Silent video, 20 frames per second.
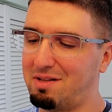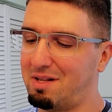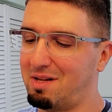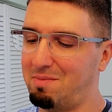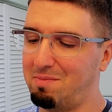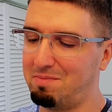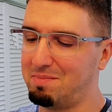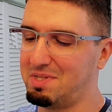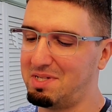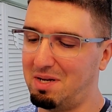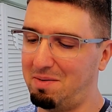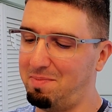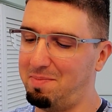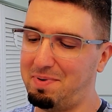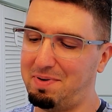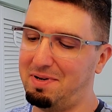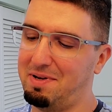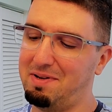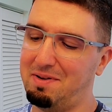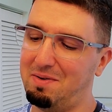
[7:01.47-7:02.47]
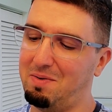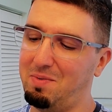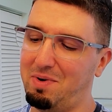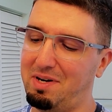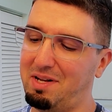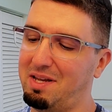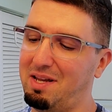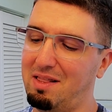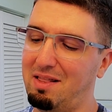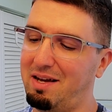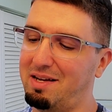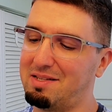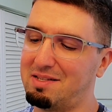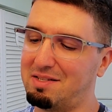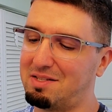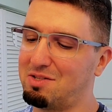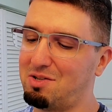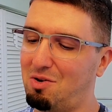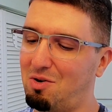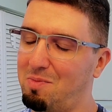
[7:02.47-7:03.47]
thumbs up when he likes
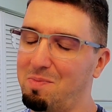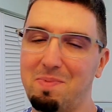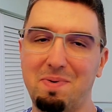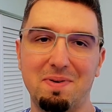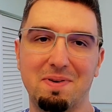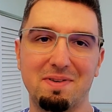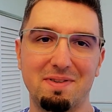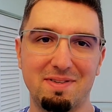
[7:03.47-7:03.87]
a soap.